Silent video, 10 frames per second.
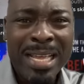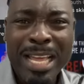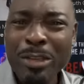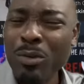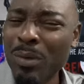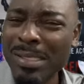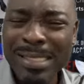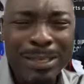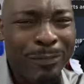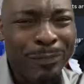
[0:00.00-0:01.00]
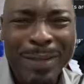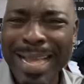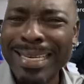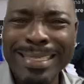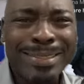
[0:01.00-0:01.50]
and you are still
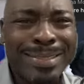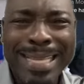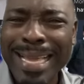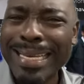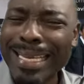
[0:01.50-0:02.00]
fighting to get